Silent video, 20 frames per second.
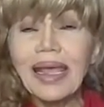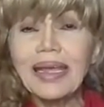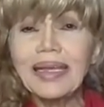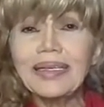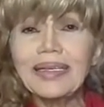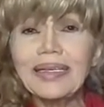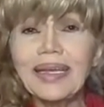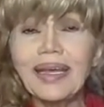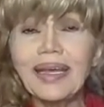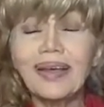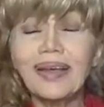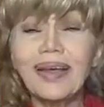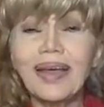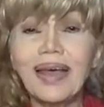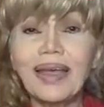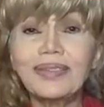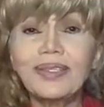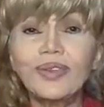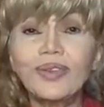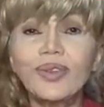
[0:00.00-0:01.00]
Yeah, I
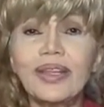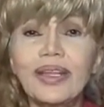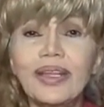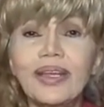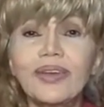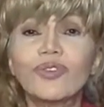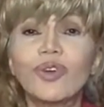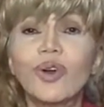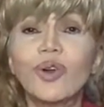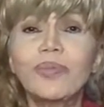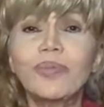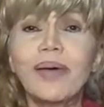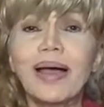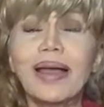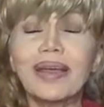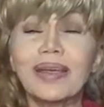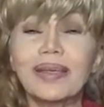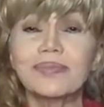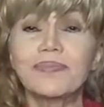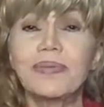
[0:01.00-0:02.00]
don't think rollback
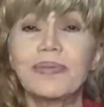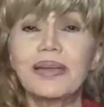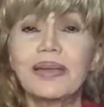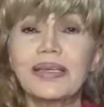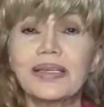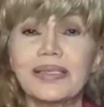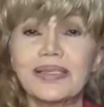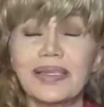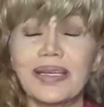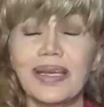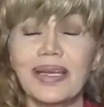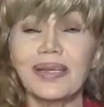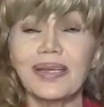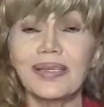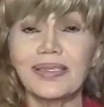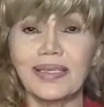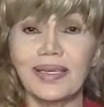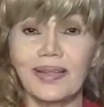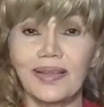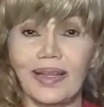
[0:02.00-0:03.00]
has been
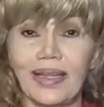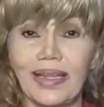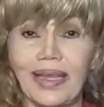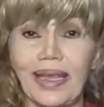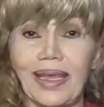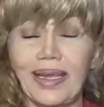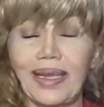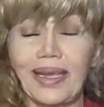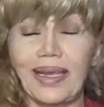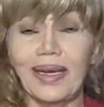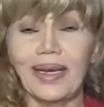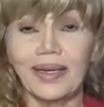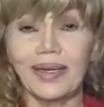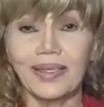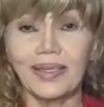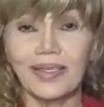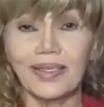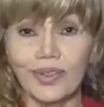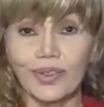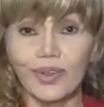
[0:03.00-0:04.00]
discussed on the air,
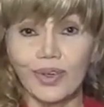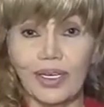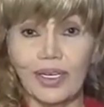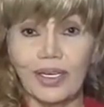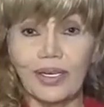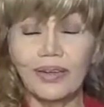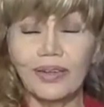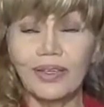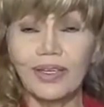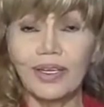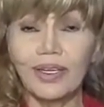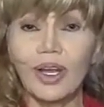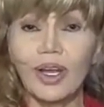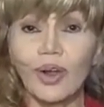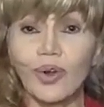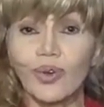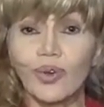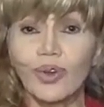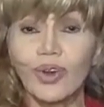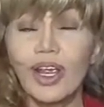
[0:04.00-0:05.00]
so here you
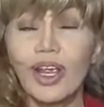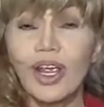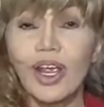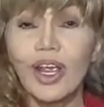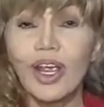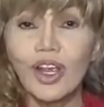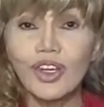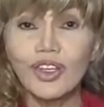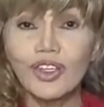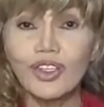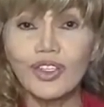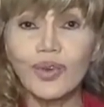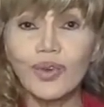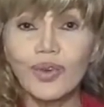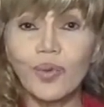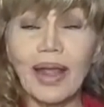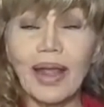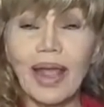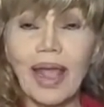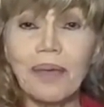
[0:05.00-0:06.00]
go. Yeah. So what
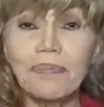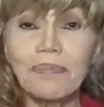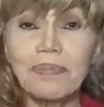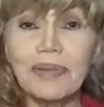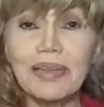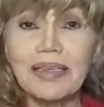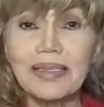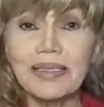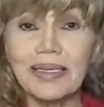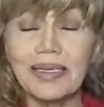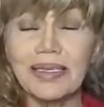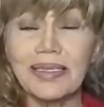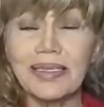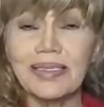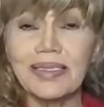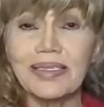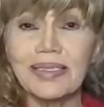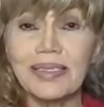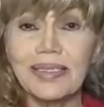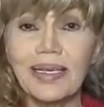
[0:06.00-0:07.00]
happens
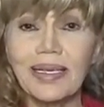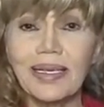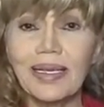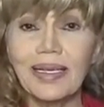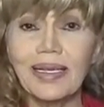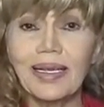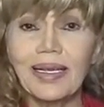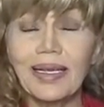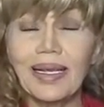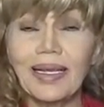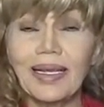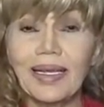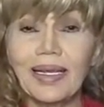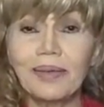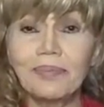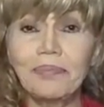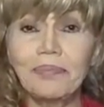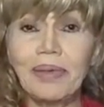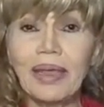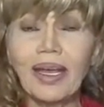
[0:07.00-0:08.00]
is
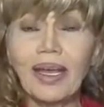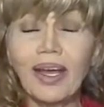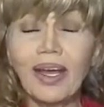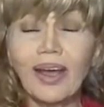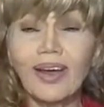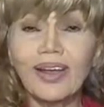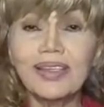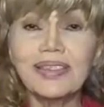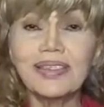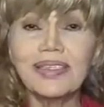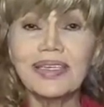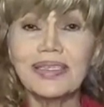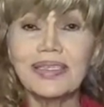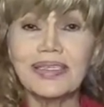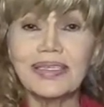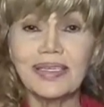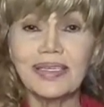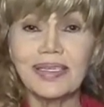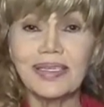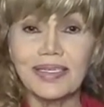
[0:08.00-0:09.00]
because it's
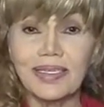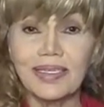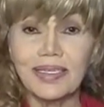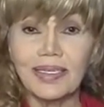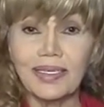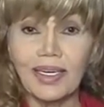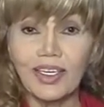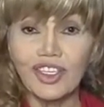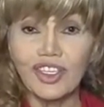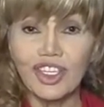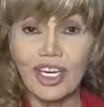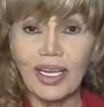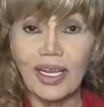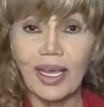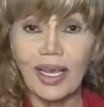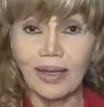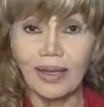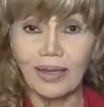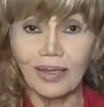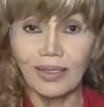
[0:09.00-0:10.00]
a snitching
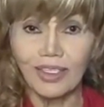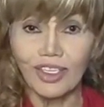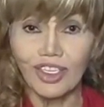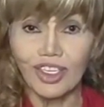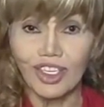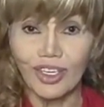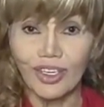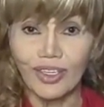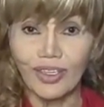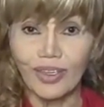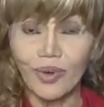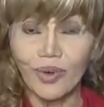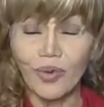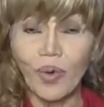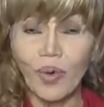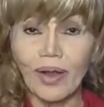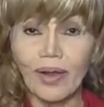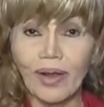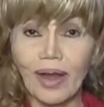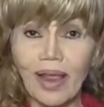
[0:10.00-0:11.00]
culture
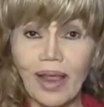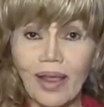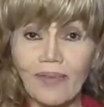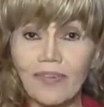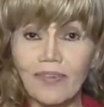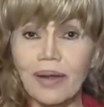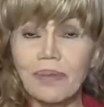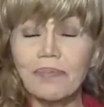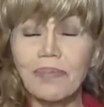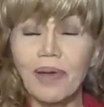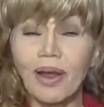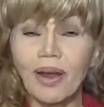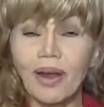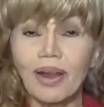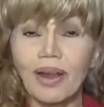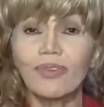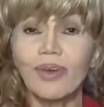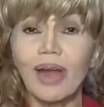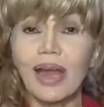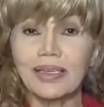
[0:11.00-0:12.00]
where
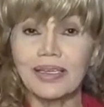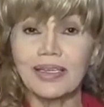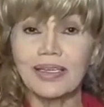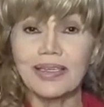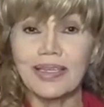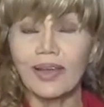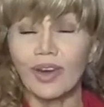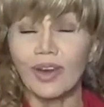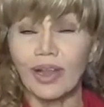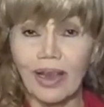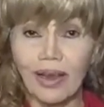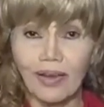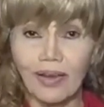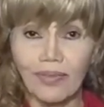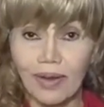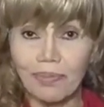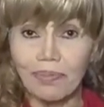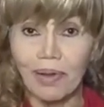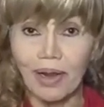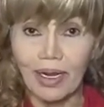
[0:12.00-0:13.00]
everybody raps out
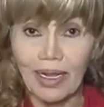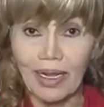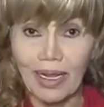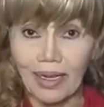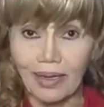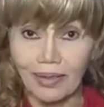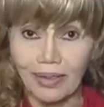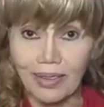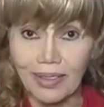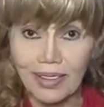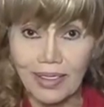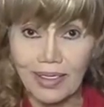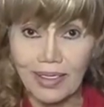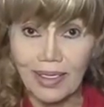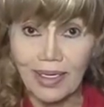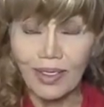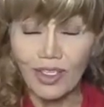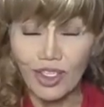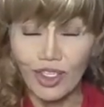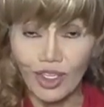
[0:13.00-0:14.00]
everybody else
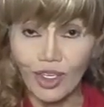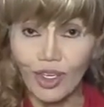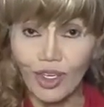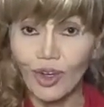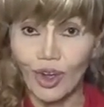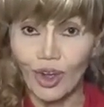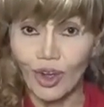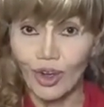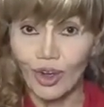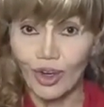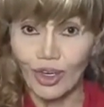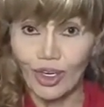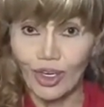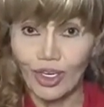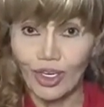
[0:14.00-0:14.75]
to look good,